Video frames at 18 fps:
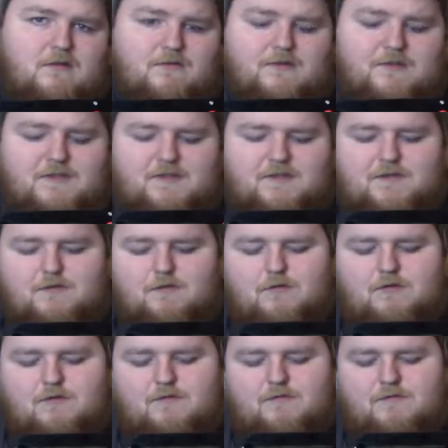this
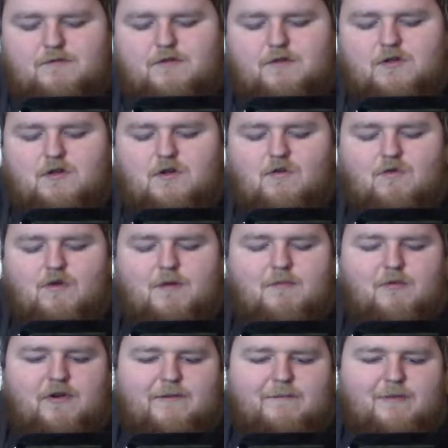sort of
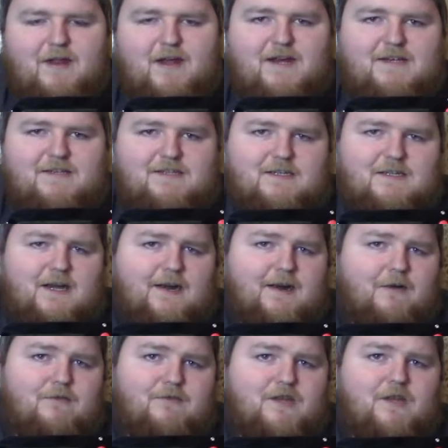rubbery plastic. I
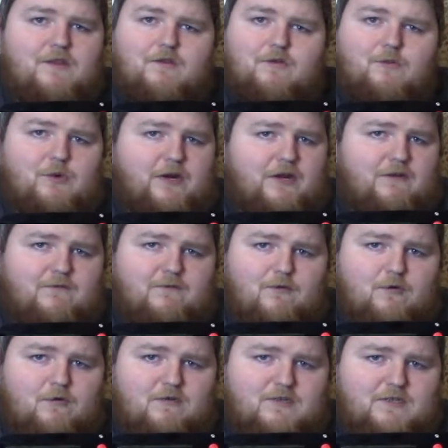don't think they're
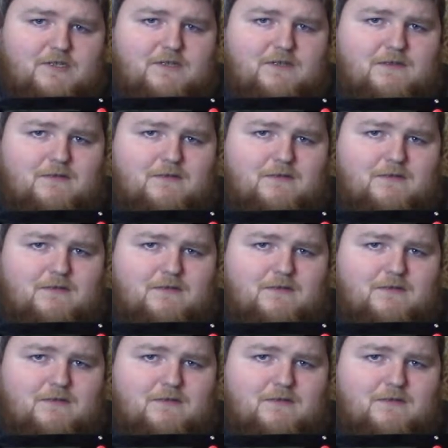reinforced.